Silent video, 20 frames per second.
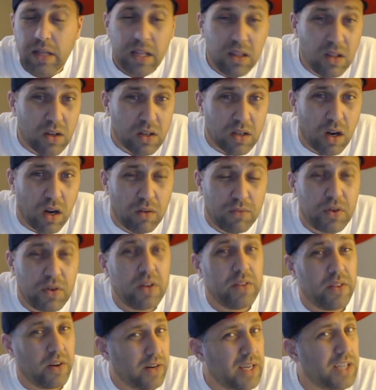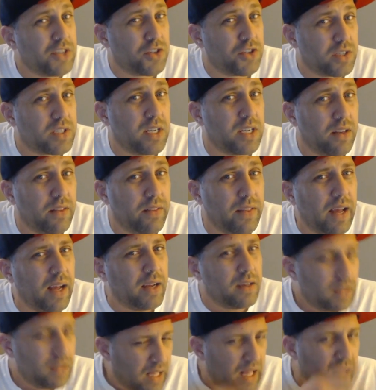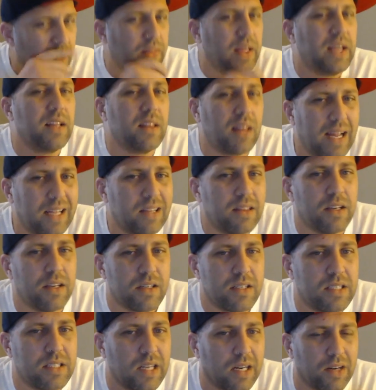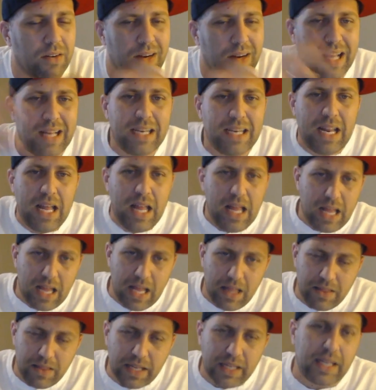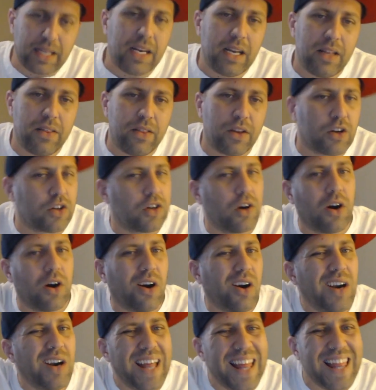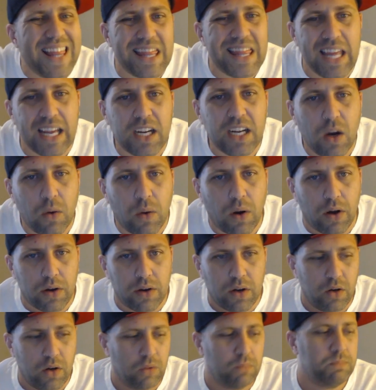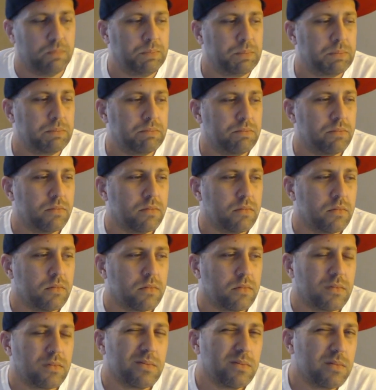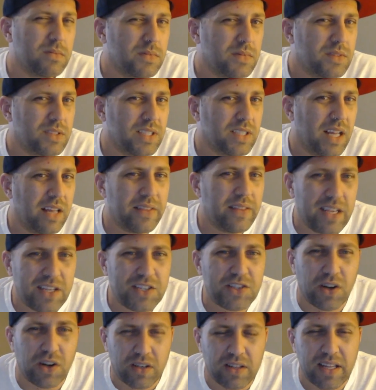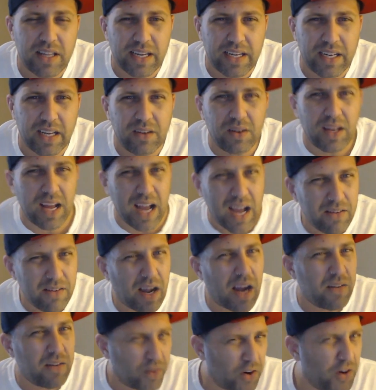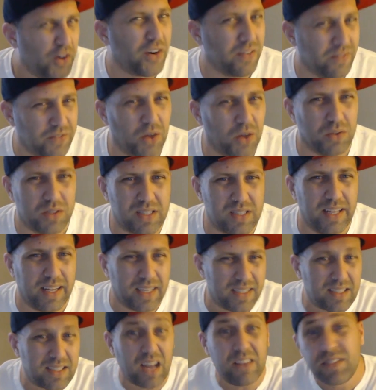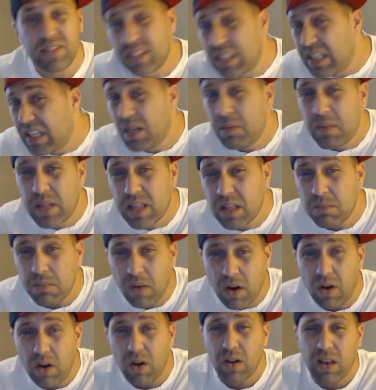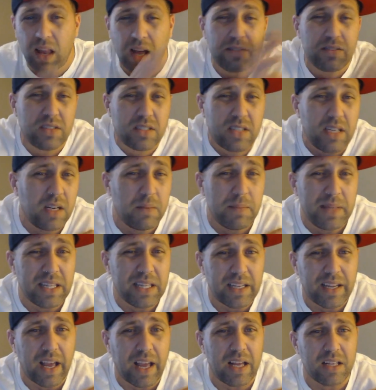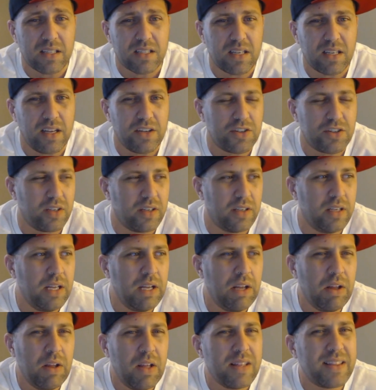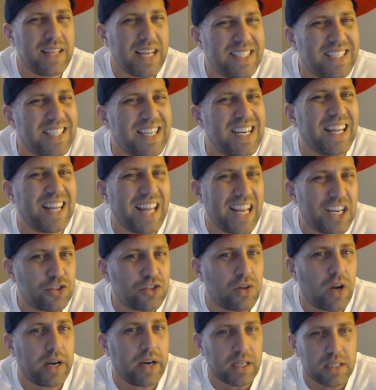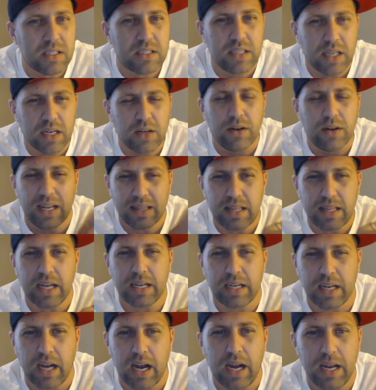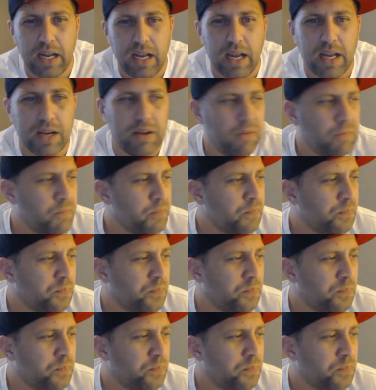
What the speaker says: They look over and they're interested in that. And they light their cigarette and they get in their car, they go on home. And they start thinking, I've heard of those things. I've seen them in the mall. I've seen them in the gas station. That's an electronic cigarette that guy had.